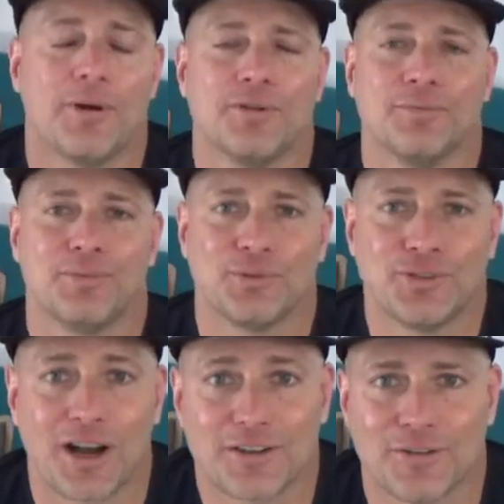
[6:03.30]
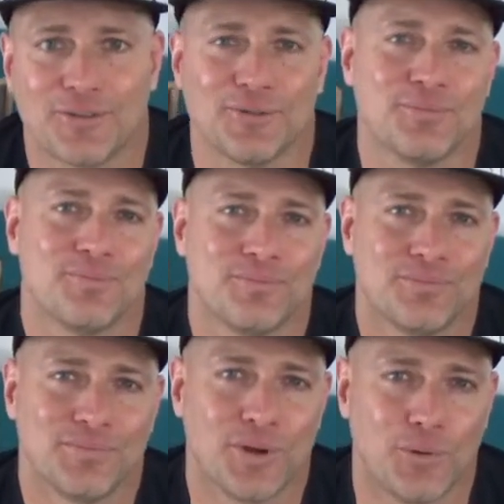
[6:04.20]
button. We'll talk to you soon.
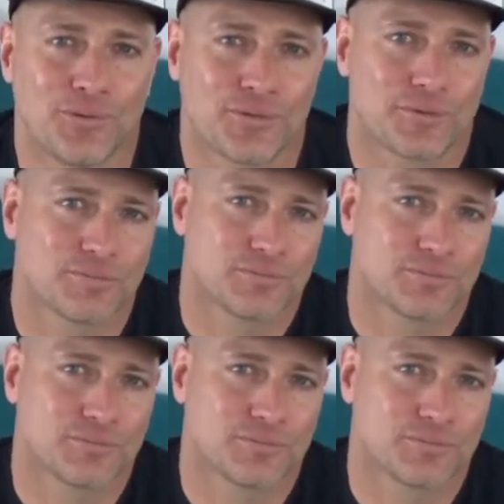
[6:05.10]
Ooosss.